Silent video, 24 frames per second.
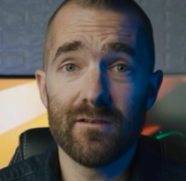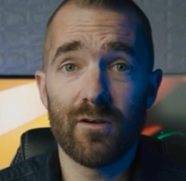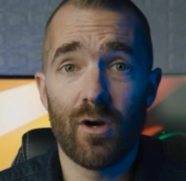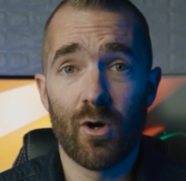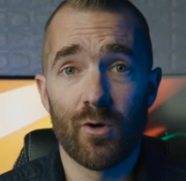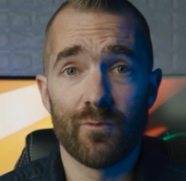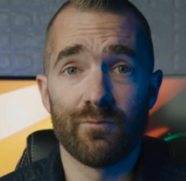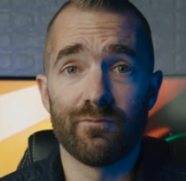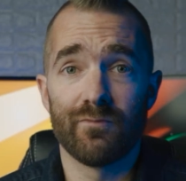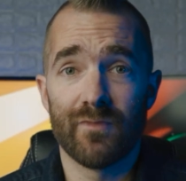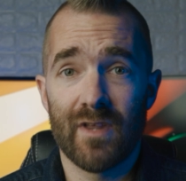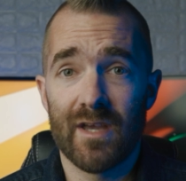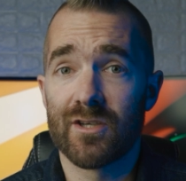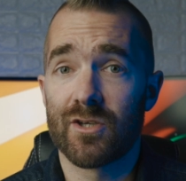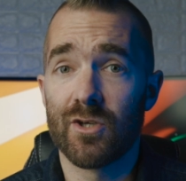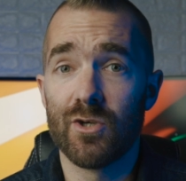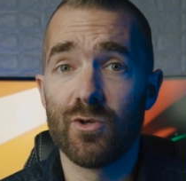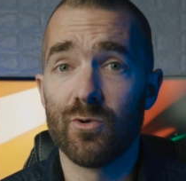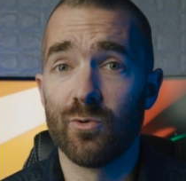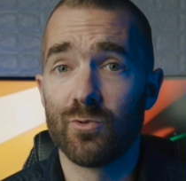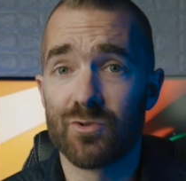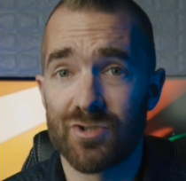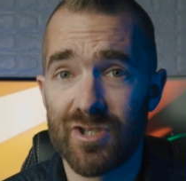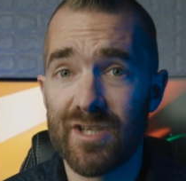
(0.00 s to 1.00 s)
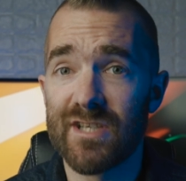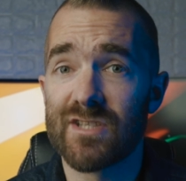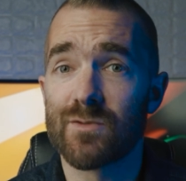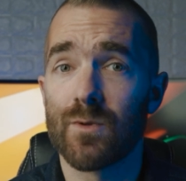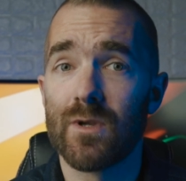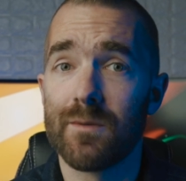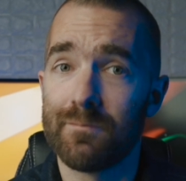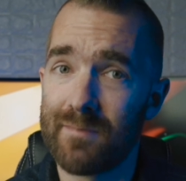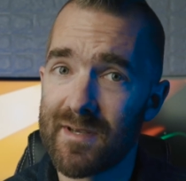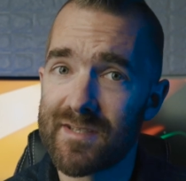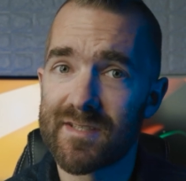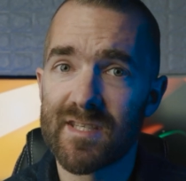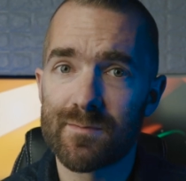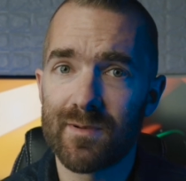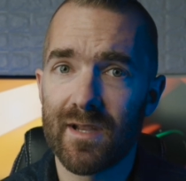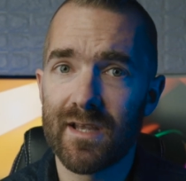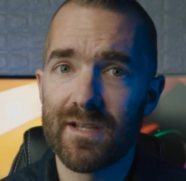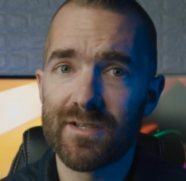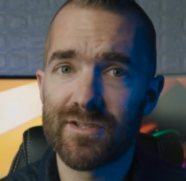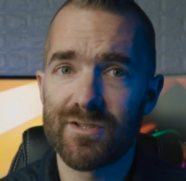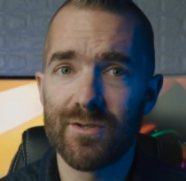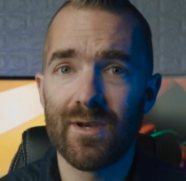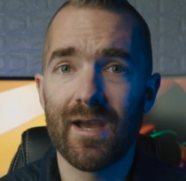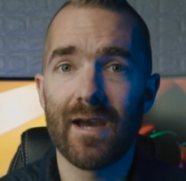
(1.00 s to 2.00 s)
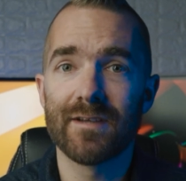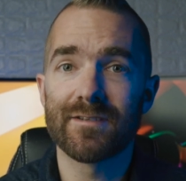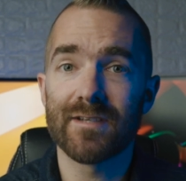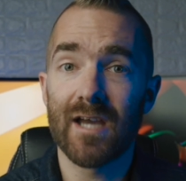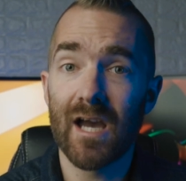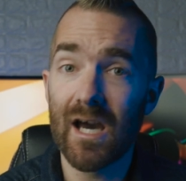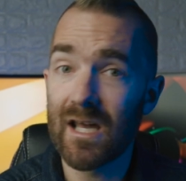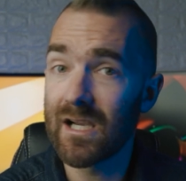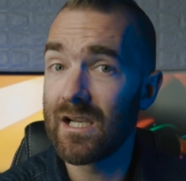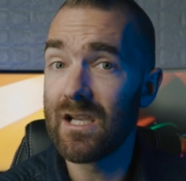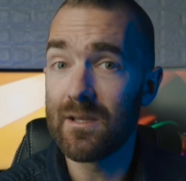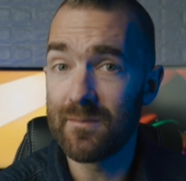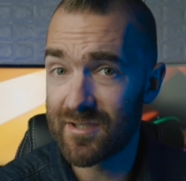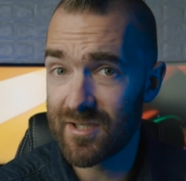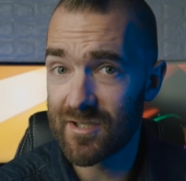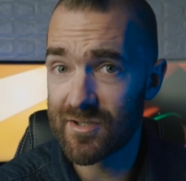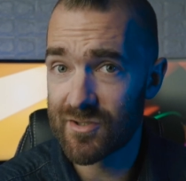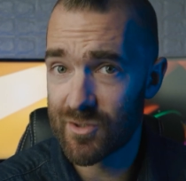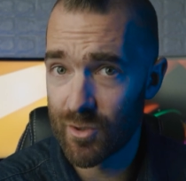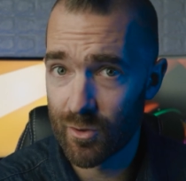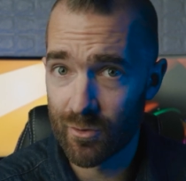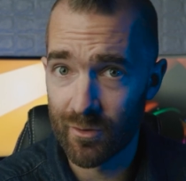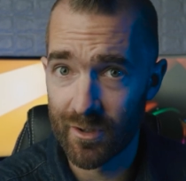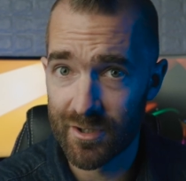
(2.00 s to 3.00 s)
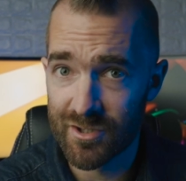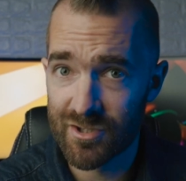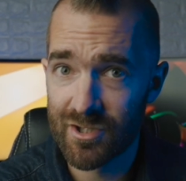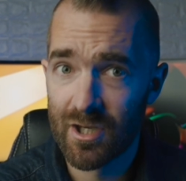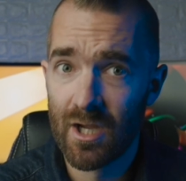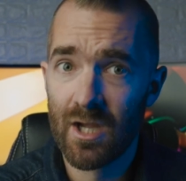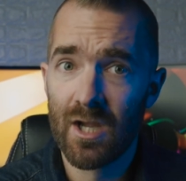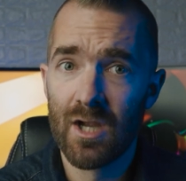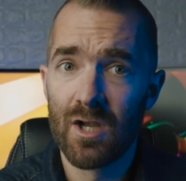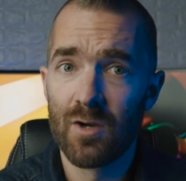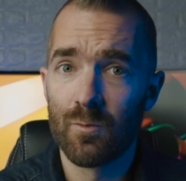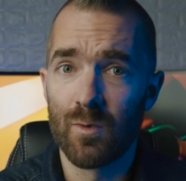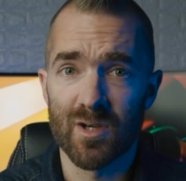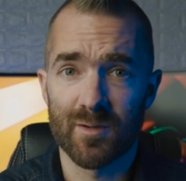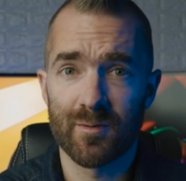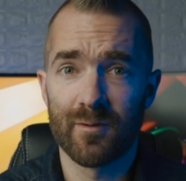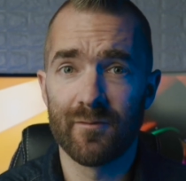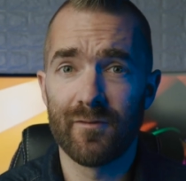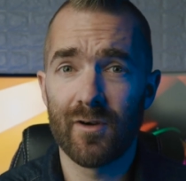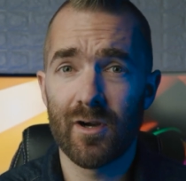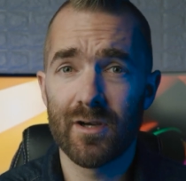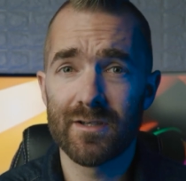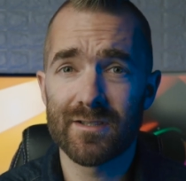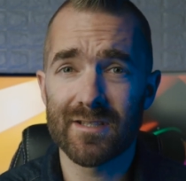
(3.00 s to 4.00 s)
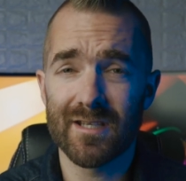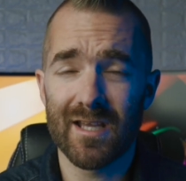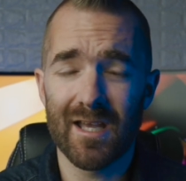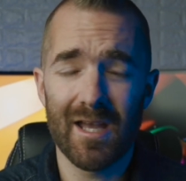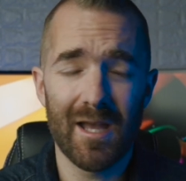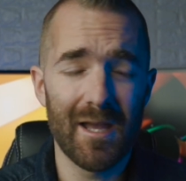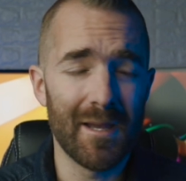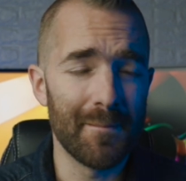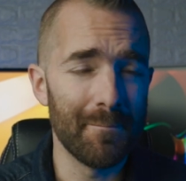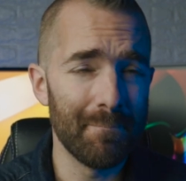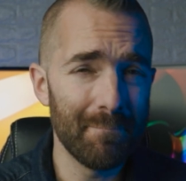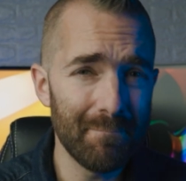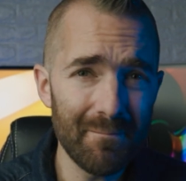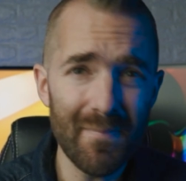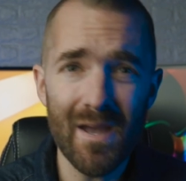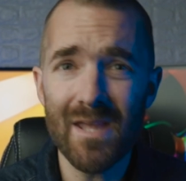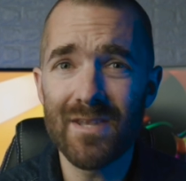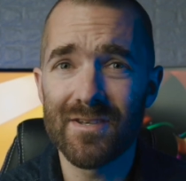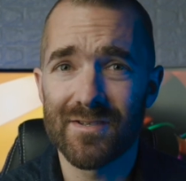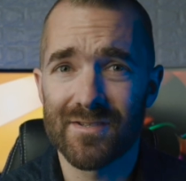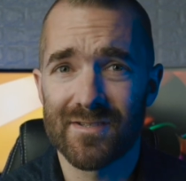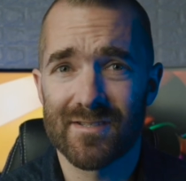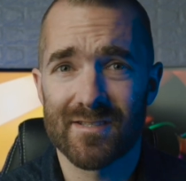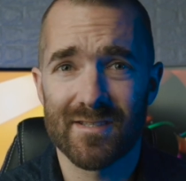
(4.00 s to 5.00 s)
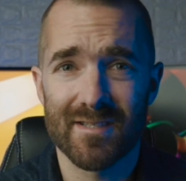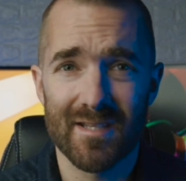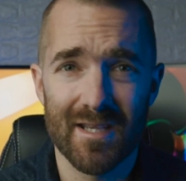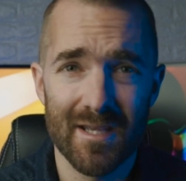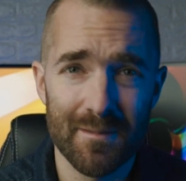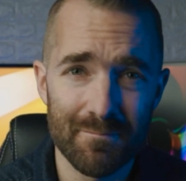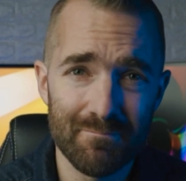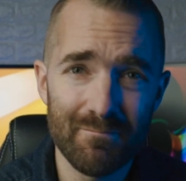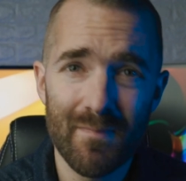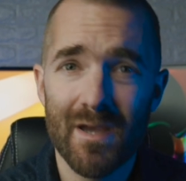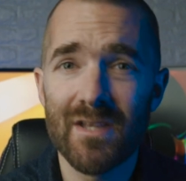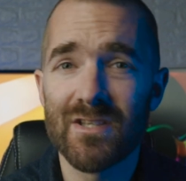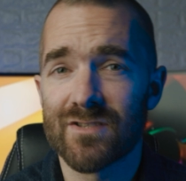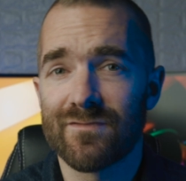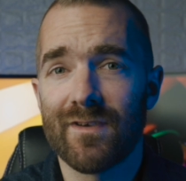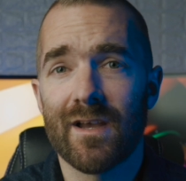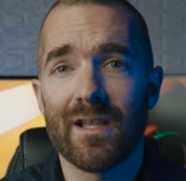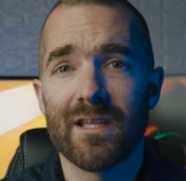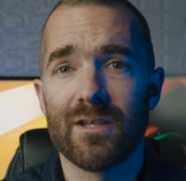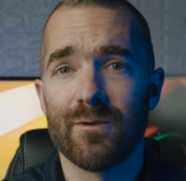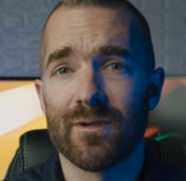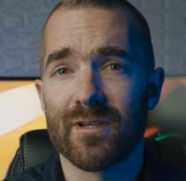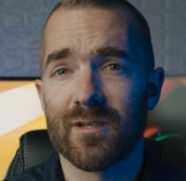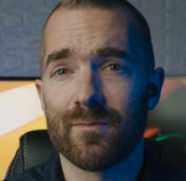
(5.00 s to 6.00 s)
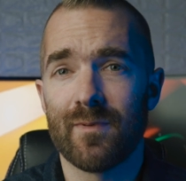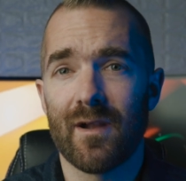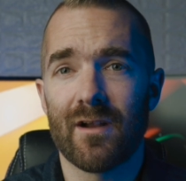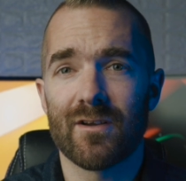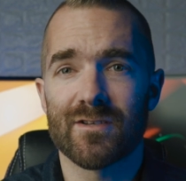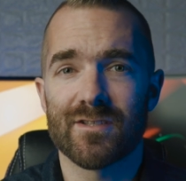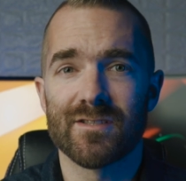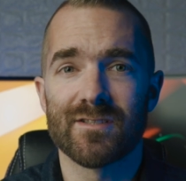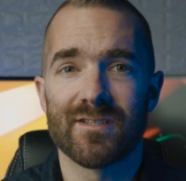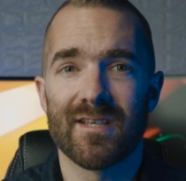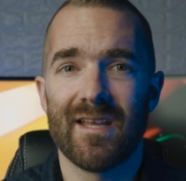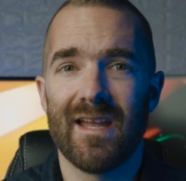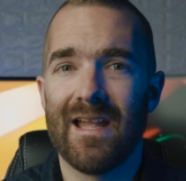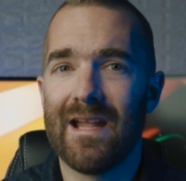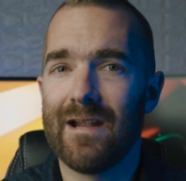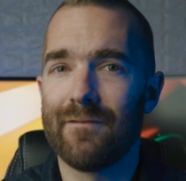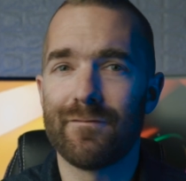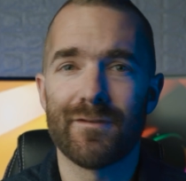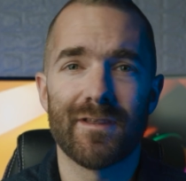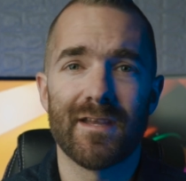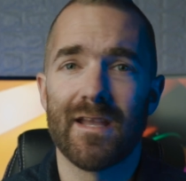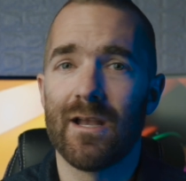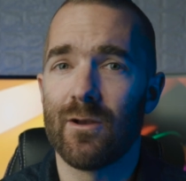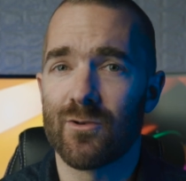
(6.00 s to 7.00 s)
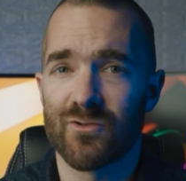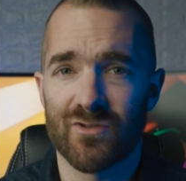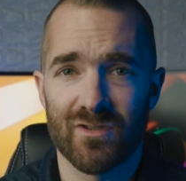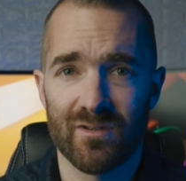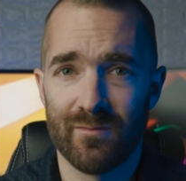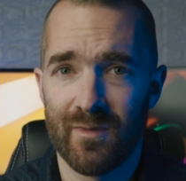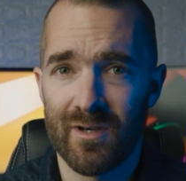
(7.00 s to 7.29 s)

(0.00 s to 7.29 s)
on their Google G Suite business plans, you had unlimited storage, which provides immense, immense value in comparison to everything else on the